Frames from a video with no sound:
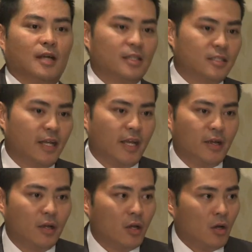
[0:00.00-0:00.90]
not
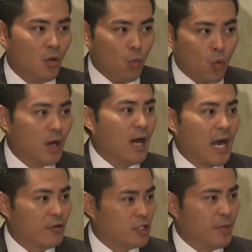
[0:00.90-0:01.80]
say what
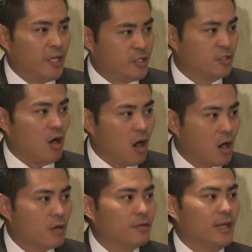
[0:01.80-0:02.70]
high-risk patients
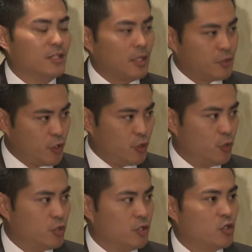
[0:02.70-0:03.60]
are. That's up to
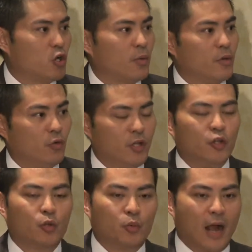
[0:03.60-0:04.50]
you to determine within
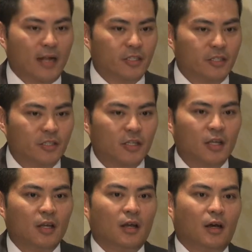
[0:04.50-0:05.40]
your practice
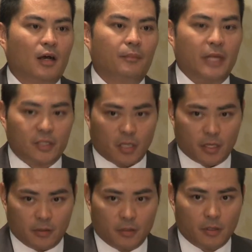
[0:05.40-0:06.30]
based
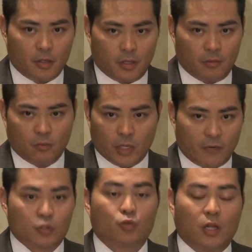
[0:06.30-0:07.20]
on
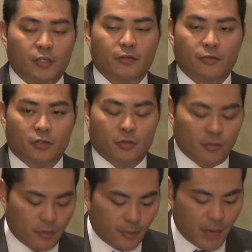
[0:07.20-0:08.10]
whatever's relative to
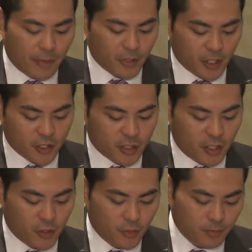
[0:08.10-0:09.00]
the population that
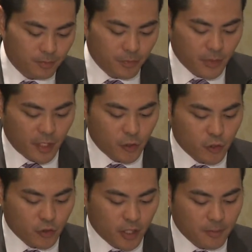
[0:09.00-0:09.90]
you
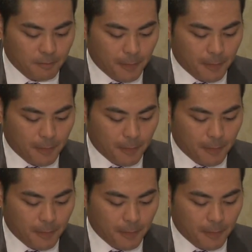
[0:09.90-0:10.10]
treat.